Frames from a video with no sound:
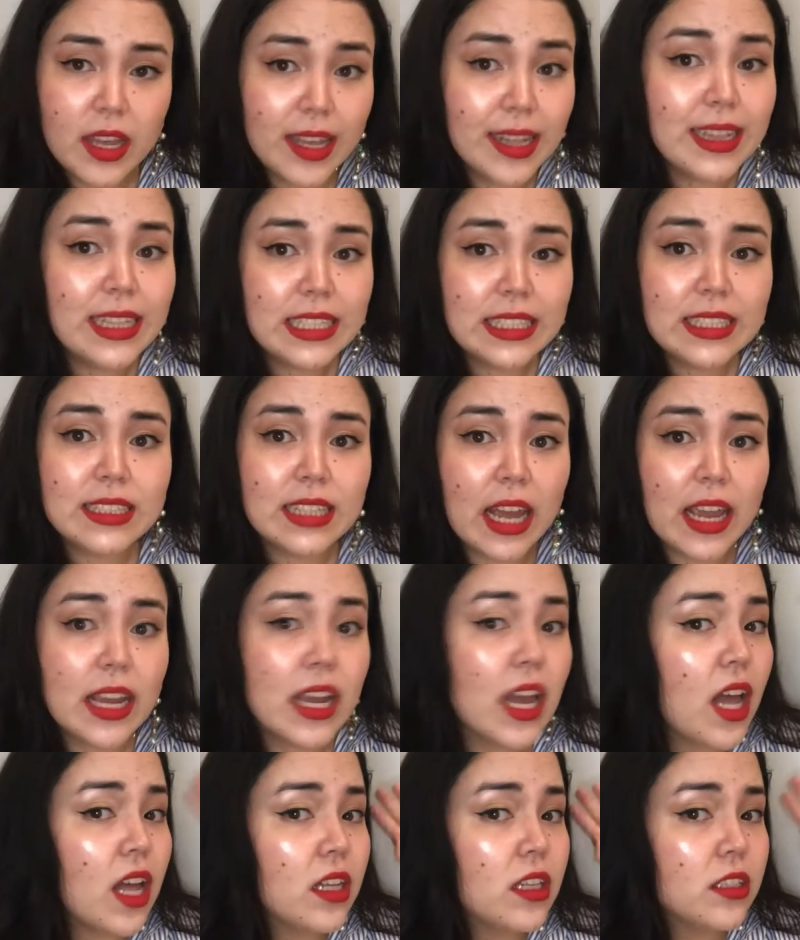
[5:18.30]
at least
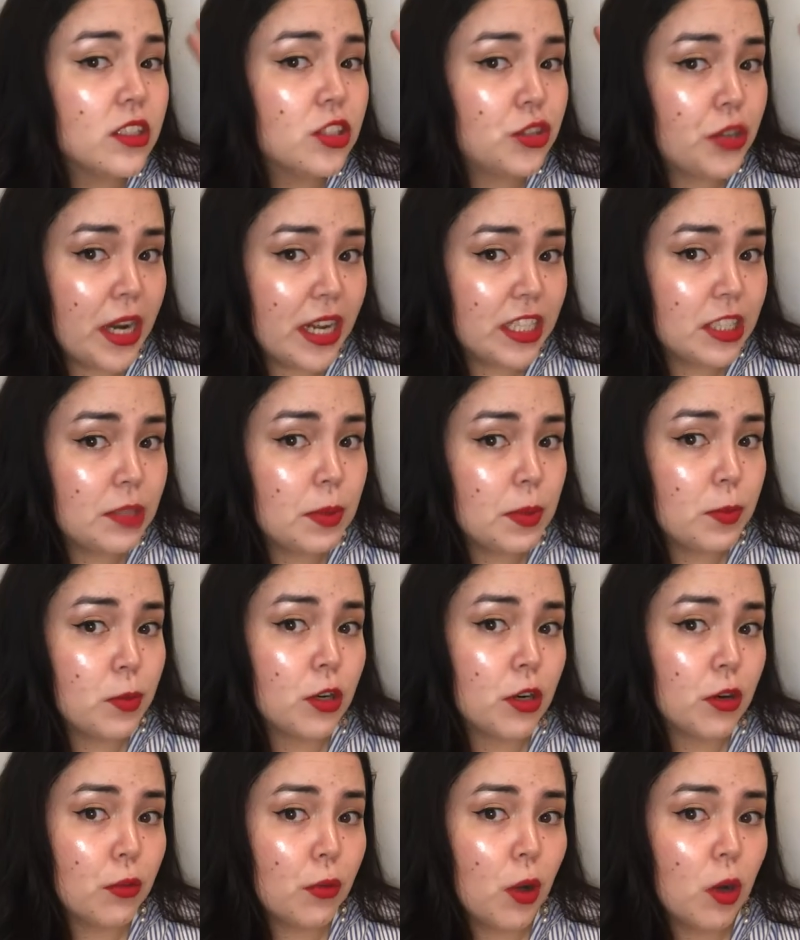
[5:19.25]
like trans
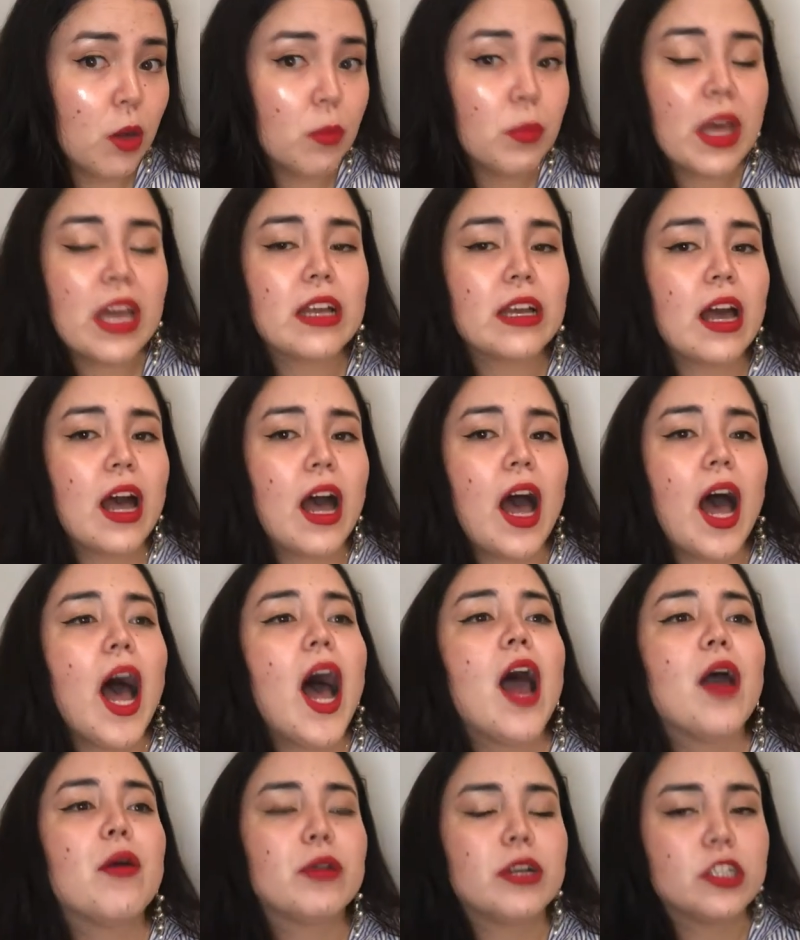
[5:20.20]
people are welcome. Like,
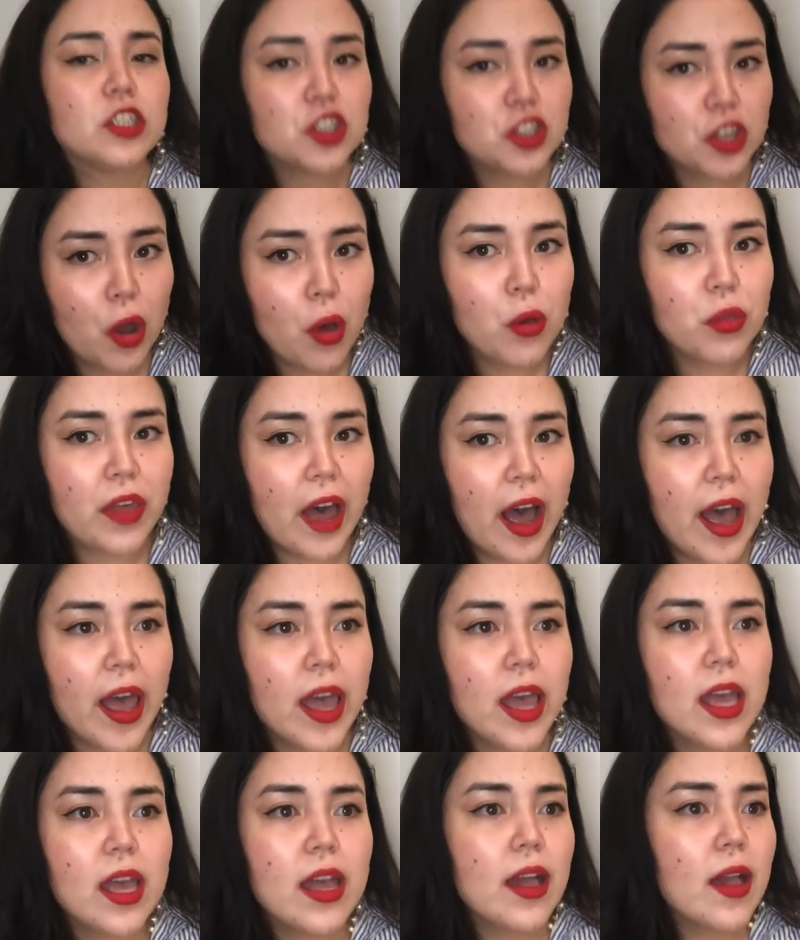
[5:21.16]
I want to show
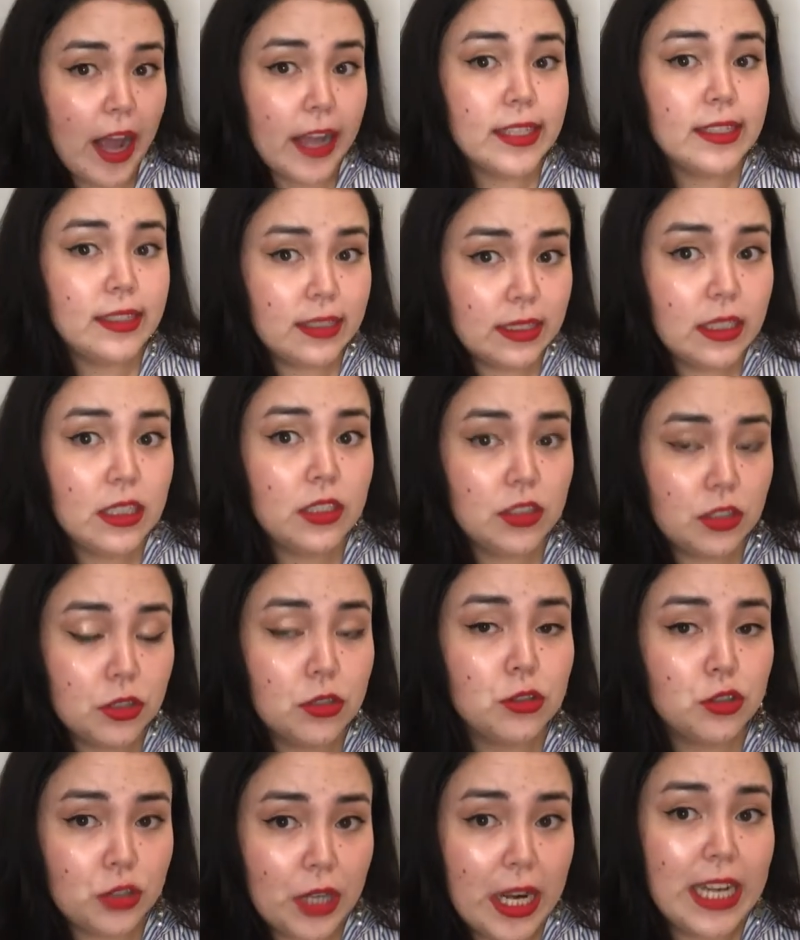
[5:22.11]
that I see
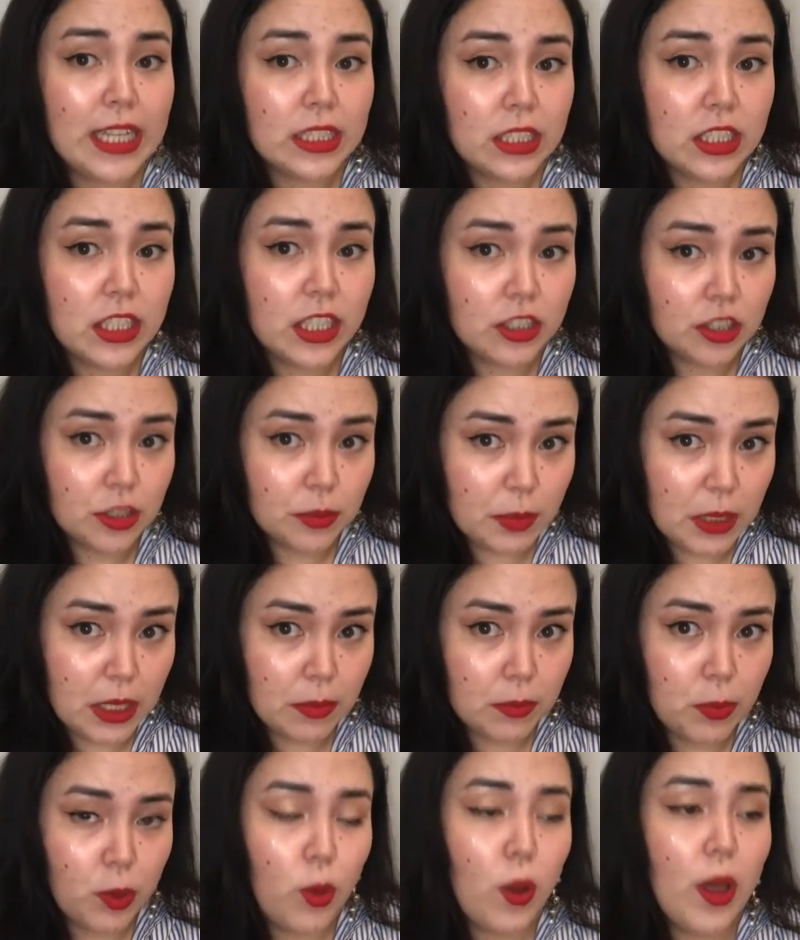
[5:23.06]
you transgender
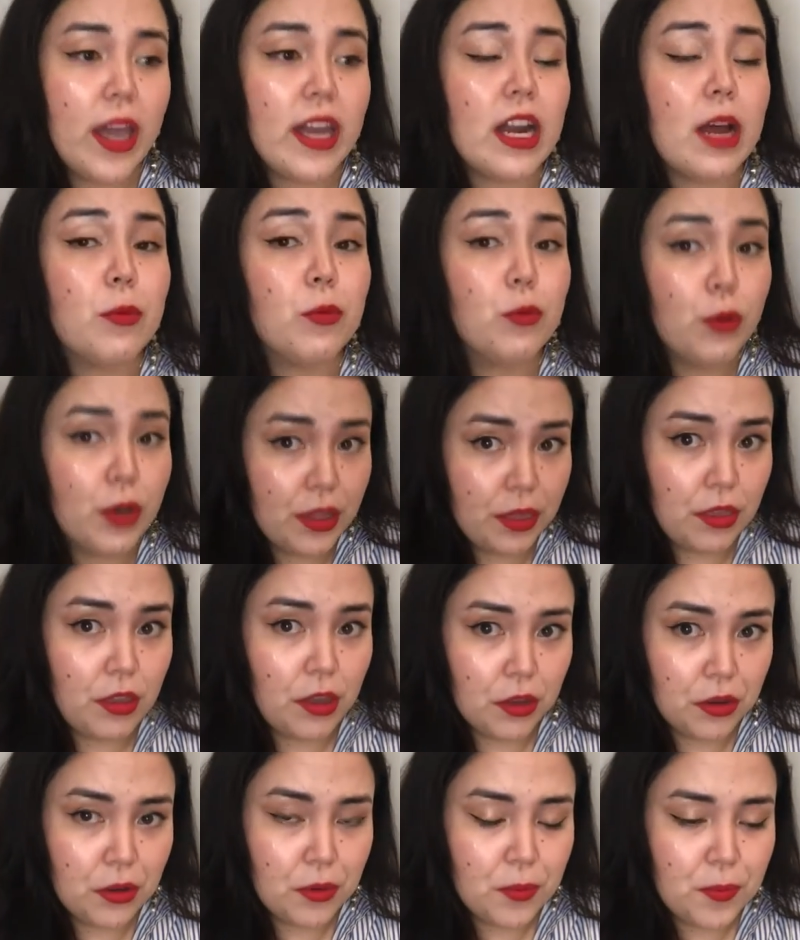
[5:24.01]
people and I'm with
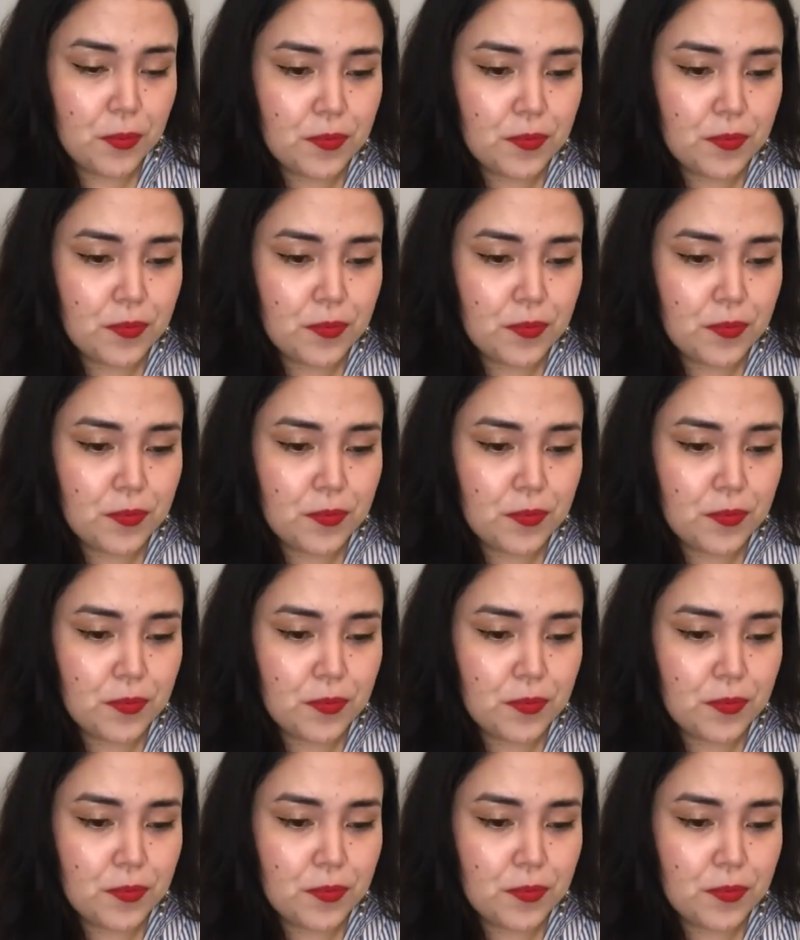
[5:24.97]
you.